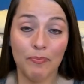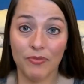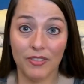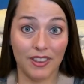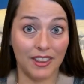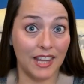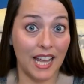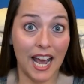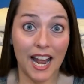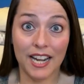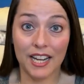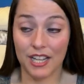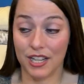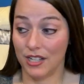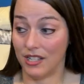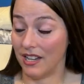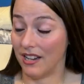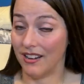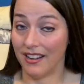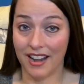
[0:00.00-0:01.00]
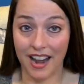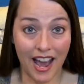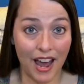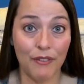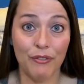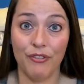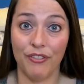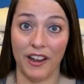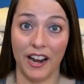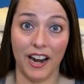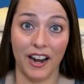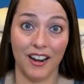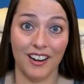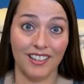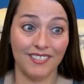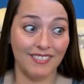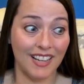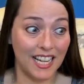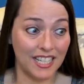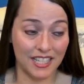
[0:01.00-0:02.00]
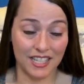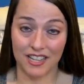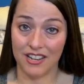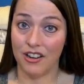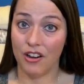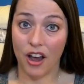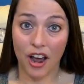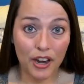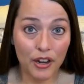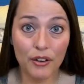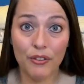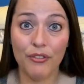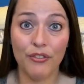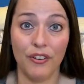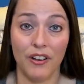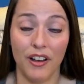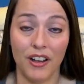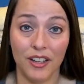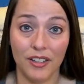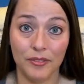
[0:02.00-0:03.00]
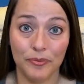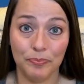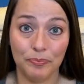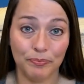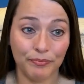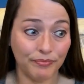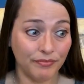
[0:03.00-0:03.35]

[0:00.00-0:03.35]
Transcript: that is not fair. It's not your fault.